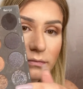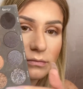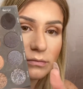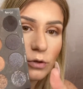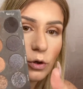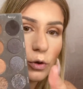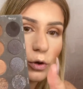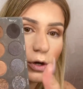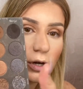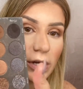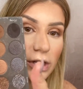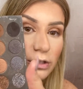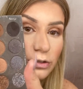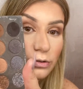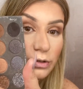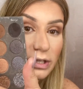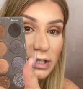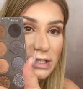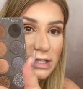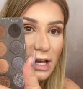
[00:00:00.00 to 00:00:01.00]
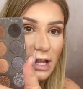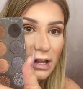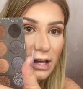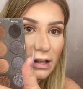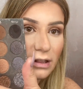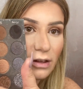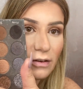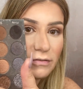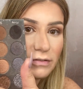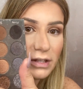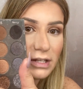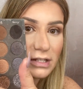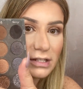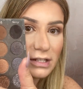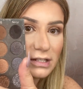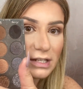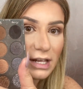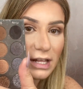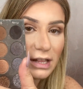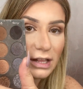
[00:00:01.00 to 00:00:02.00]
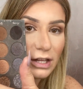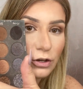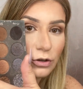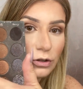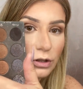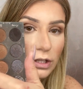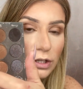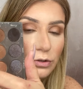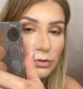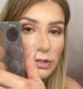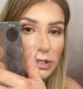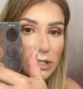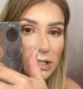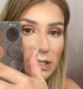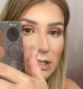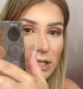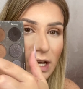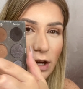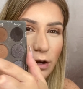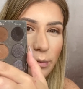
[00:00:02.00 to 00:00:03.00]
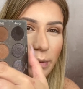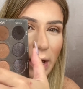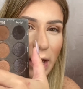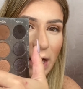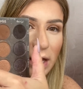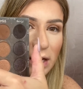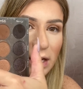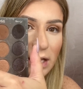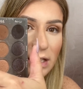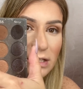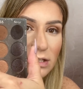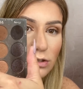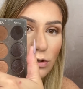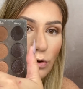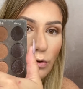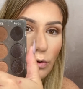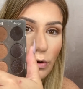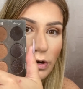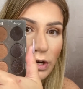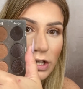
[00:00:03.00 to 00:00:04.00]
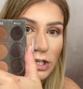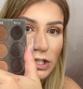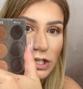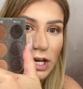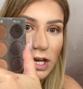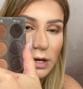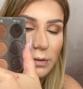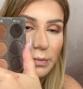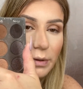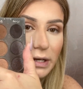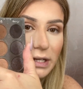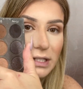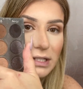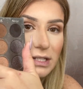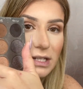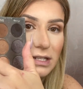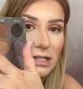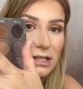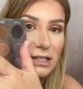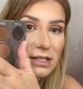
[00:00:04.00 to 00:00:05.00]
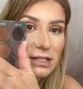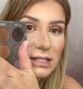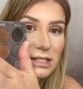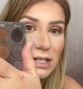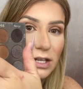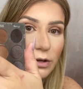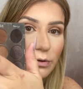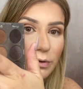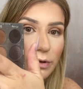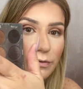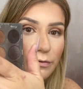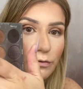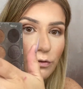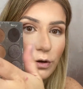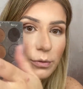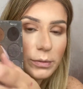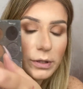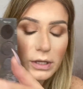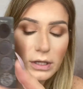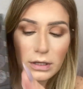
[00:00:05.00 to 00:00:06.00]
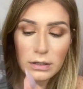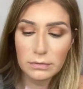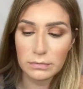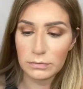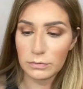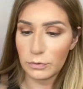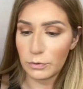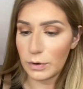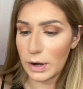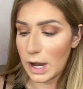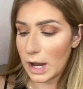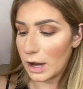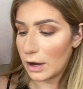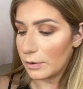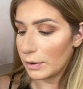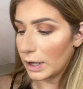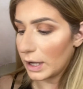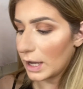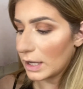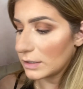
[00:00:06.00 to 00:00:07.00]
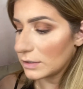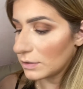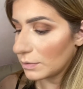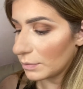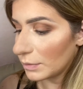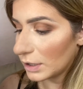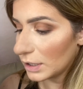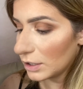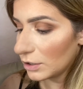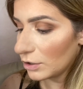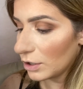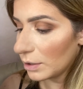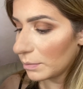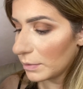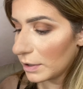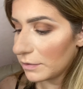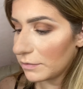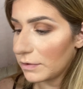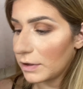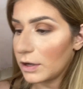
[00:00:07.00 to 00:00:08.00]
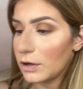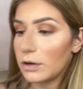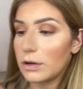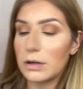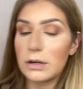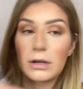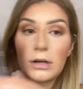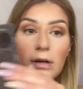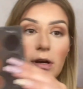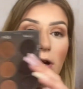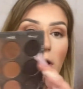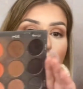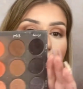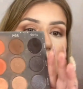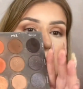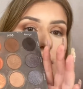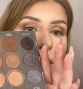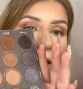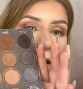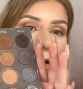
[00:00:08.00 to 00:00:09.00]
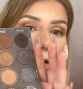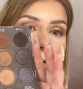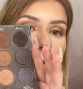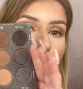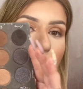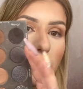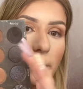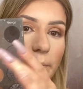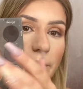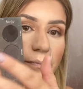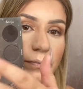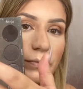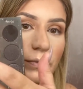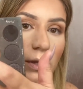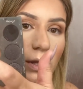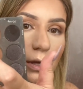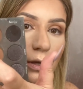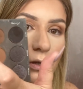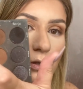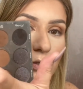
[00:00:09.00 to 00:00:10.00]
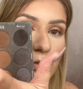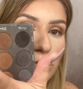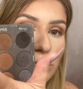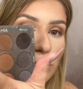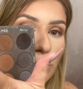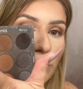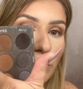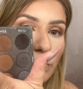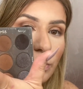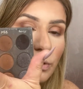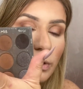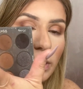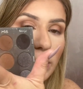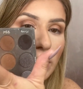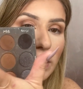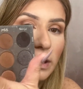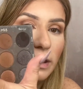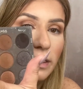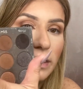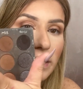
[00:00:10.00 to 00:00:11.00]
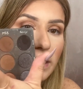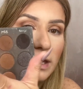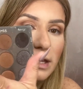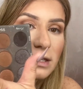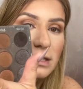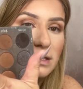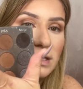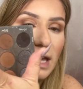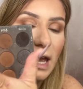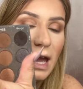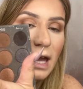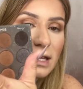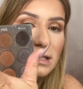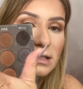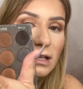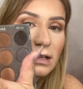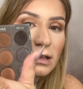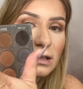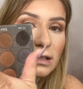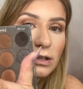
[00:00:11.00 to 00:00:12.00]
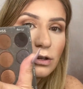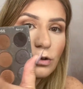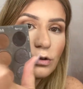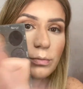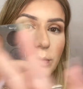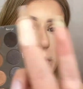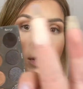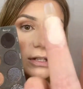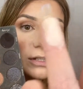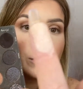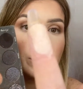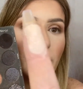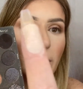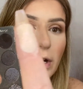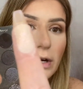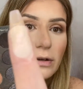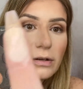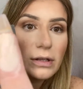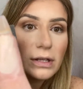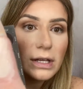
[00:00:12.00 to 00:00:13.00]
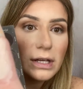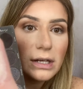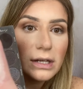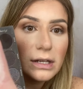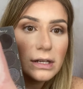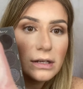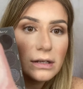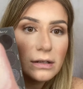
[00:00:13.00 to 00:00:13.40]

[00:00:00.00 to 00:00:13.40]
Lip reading: or you can tell I love this because I literally use this entire pan. It's the Aura shade, but it's the sequin formula. Wow, I got some glitter on my finger. Okay, so this has a little bit of sparkle in it.